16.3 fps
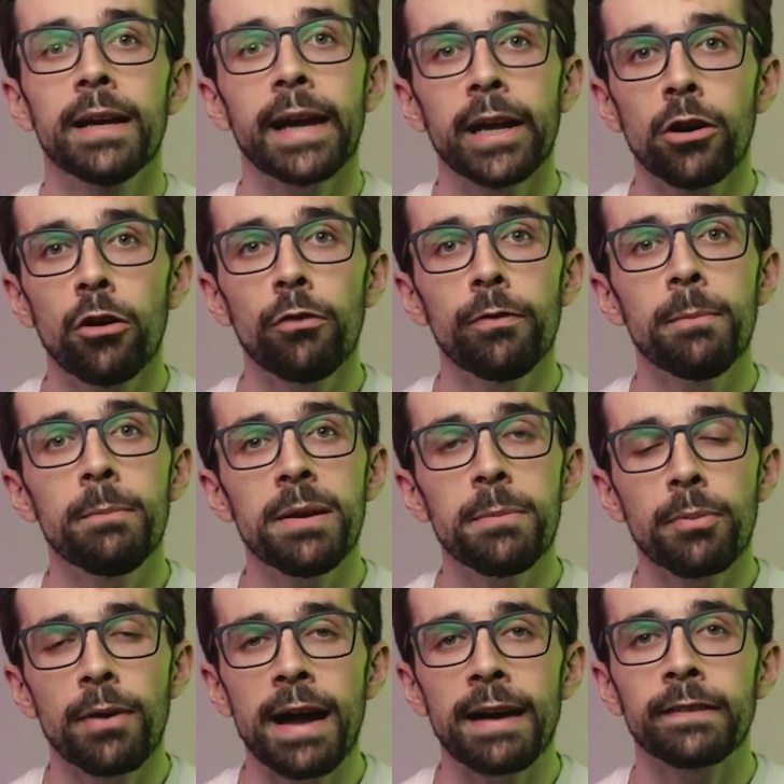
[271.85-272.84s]
can often be
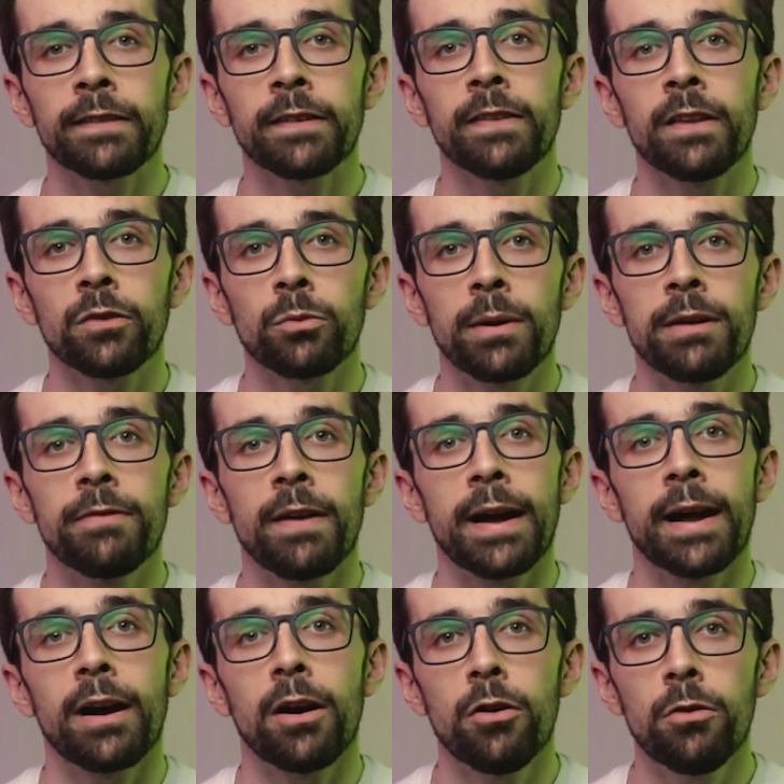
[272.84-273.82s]
practiced this way
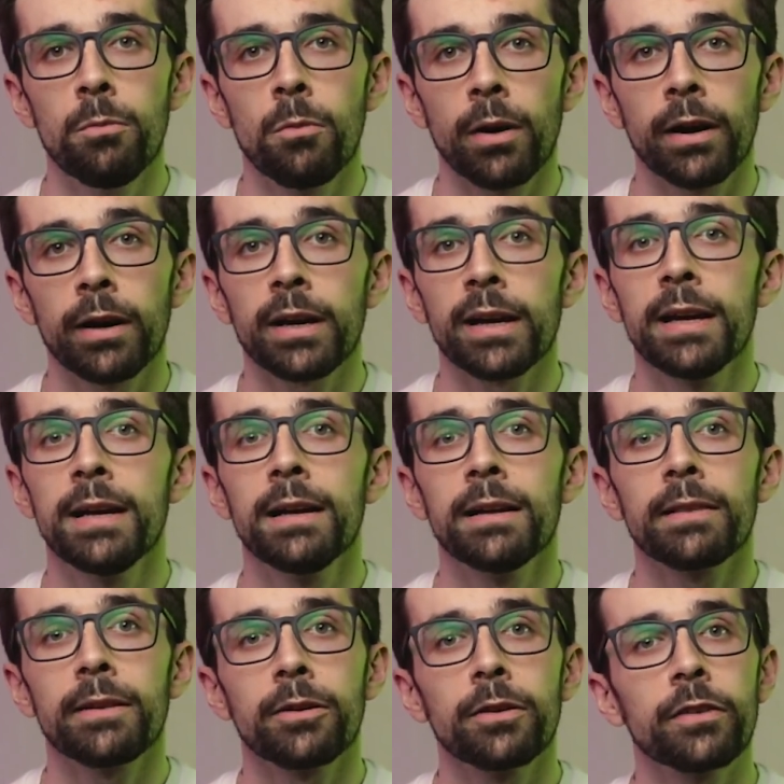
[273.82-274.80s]
via homework.
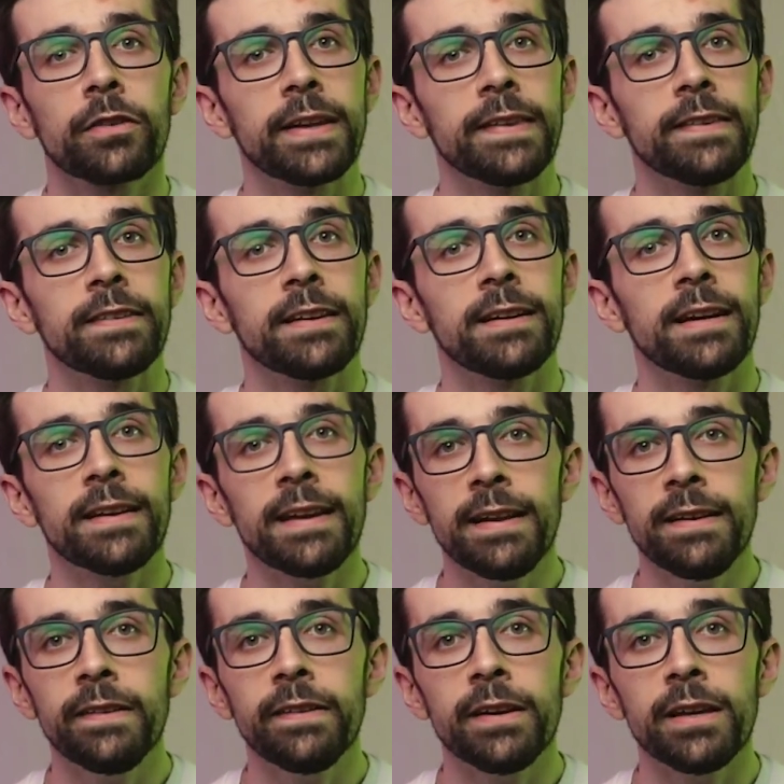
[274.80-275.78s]
Learners can send it
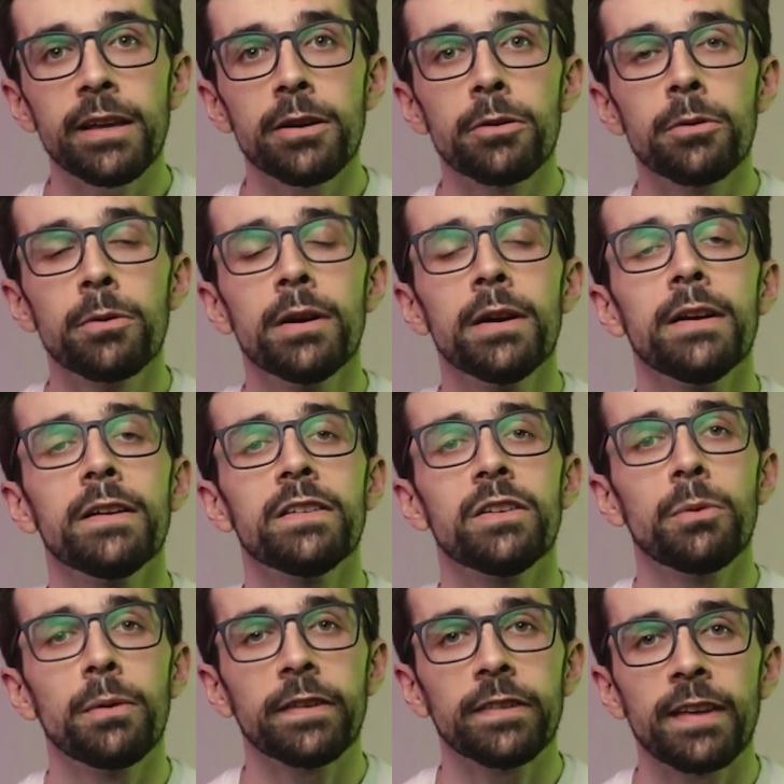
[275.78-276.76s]
in to you
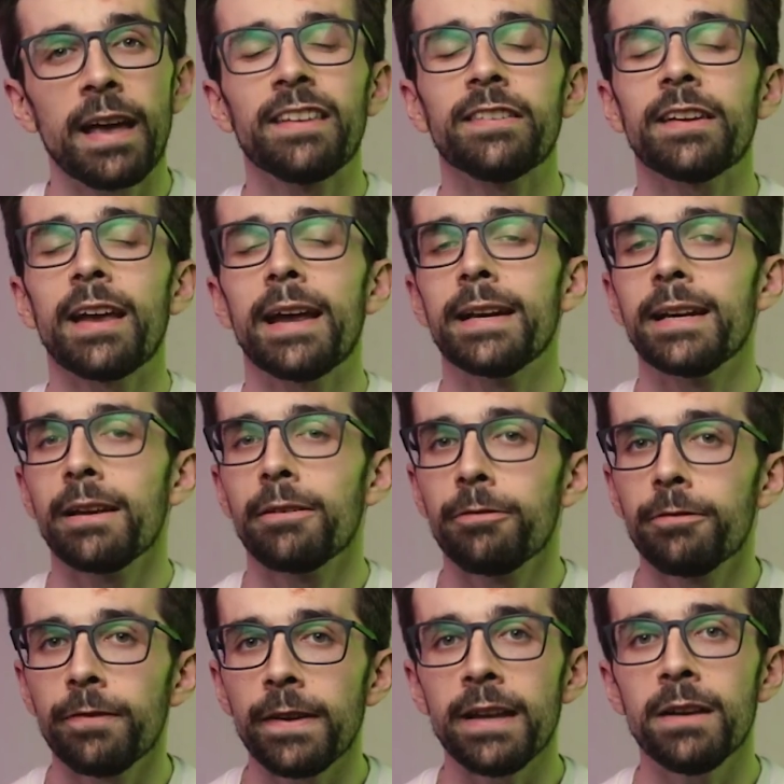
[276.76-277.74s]
to assess and give
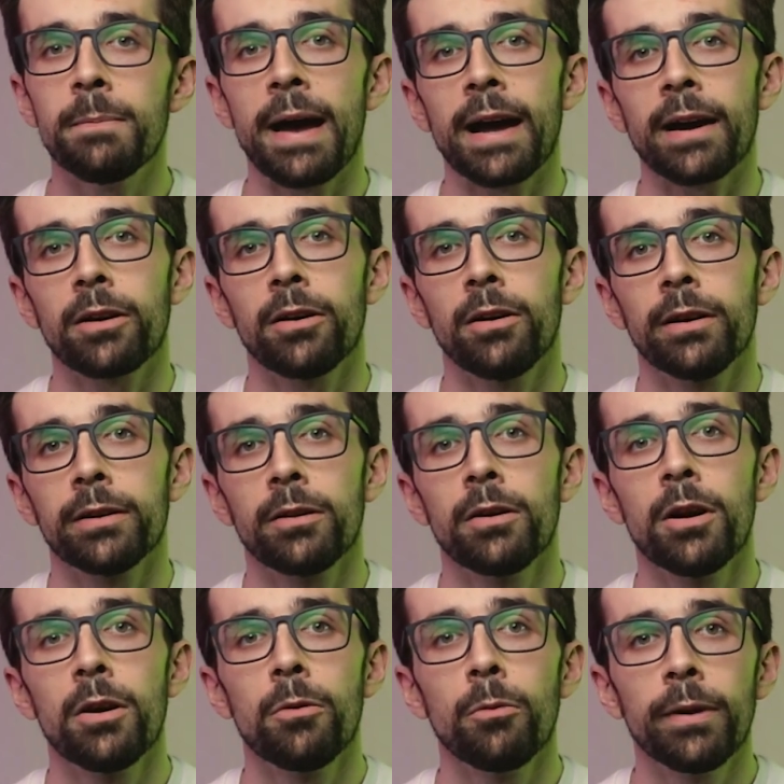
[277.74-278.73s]
feedback on,
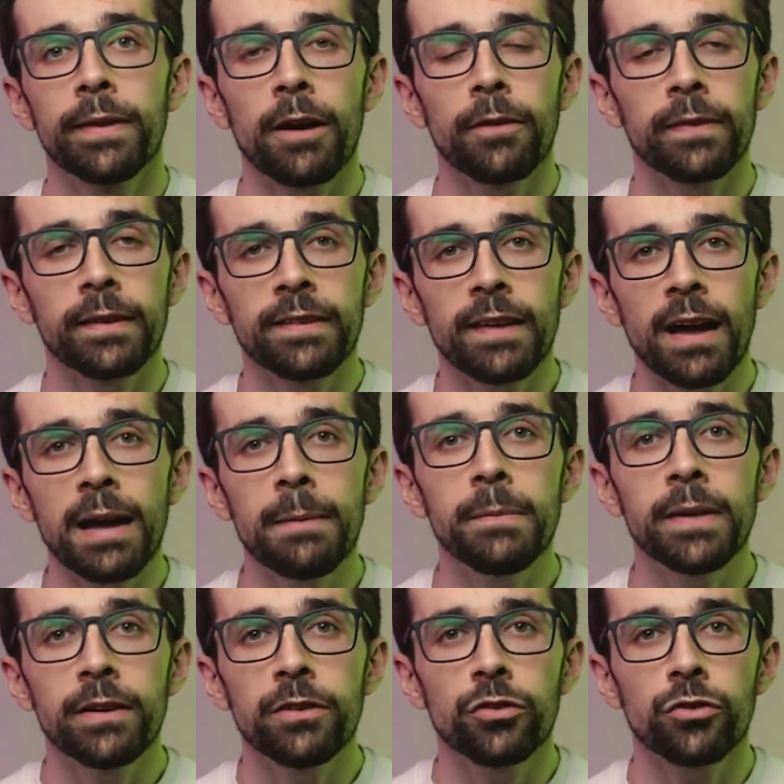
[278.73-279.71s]
without the time
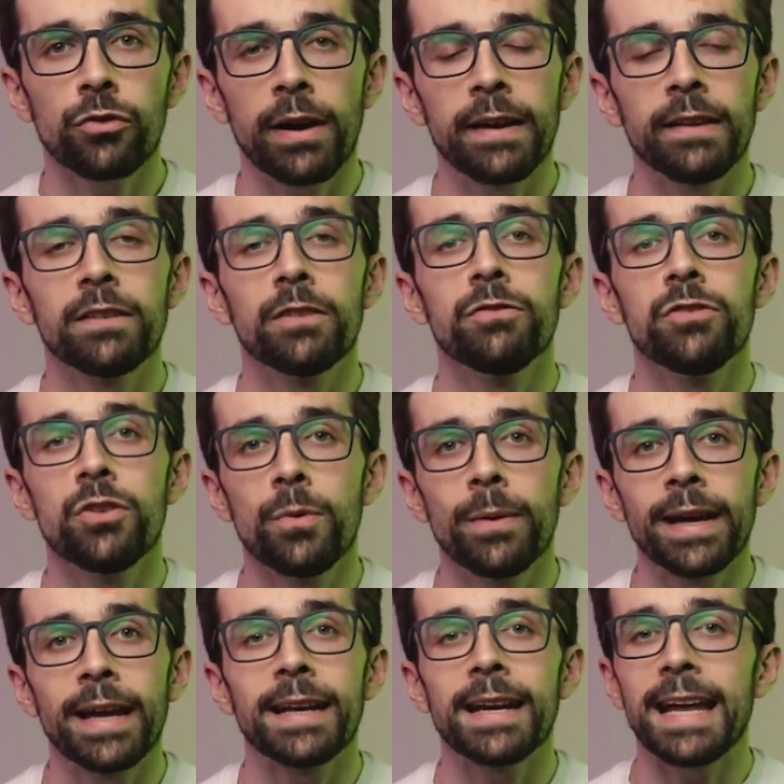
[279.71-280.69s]
constraints of
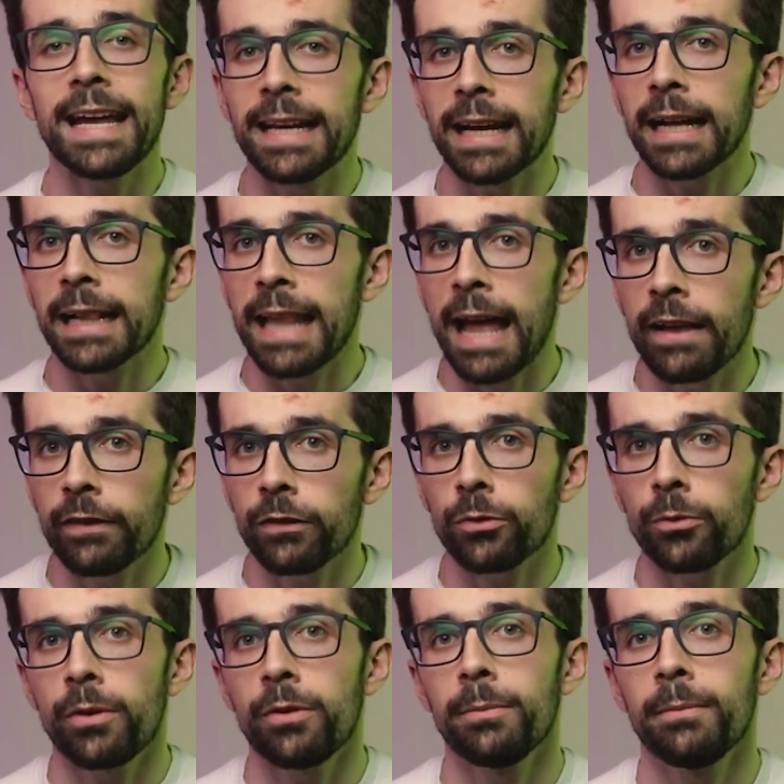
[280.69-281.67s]
doing it in a
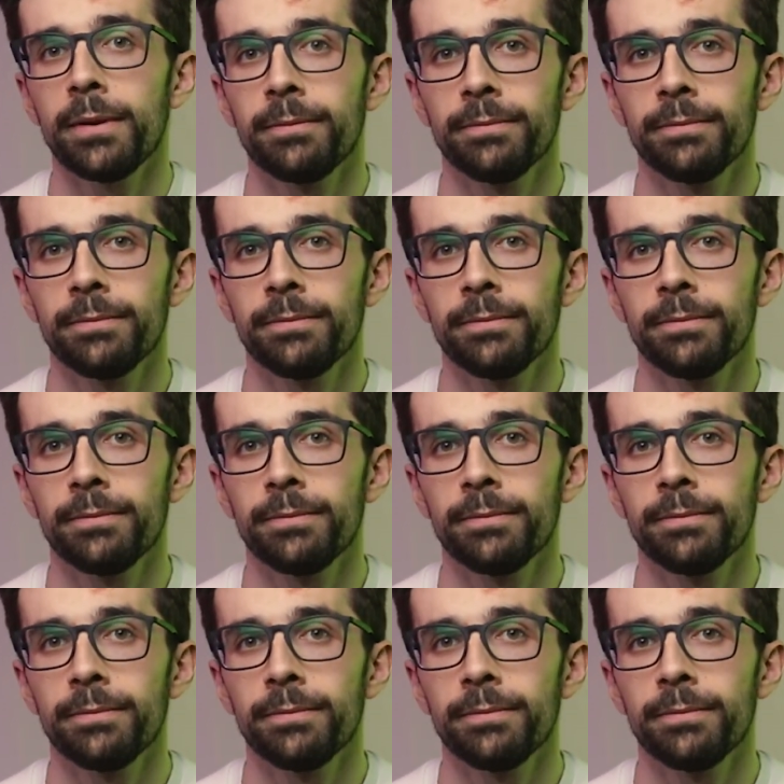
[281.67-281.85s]
classroom.